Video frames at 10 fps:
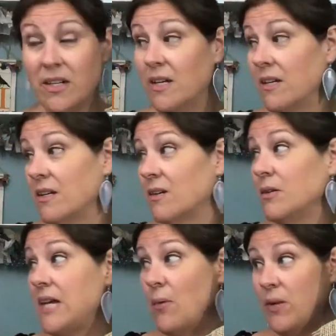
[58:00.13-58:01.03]
Sure.
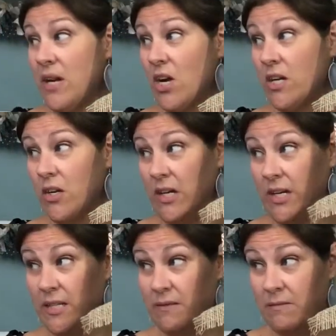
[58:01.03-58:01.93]
Yeah, we are
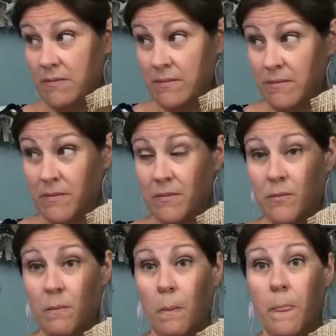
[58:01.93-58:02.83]
gonna. Okay. I'll go
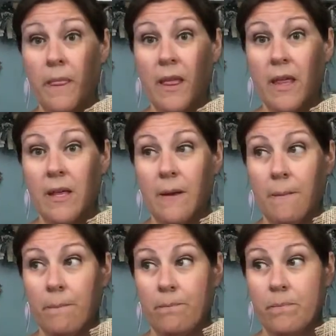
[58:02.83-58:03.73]
teal over teal right
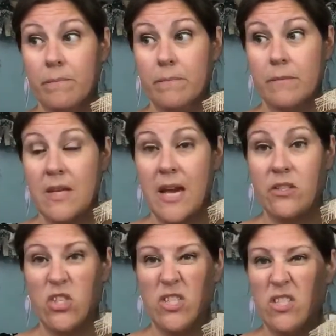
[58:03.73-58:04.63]
now. Yeah,
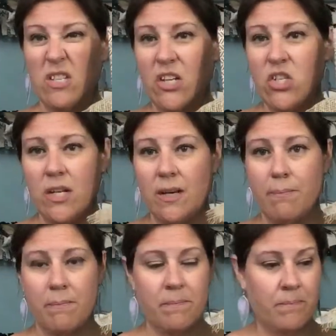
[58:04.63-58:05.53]
just touch it up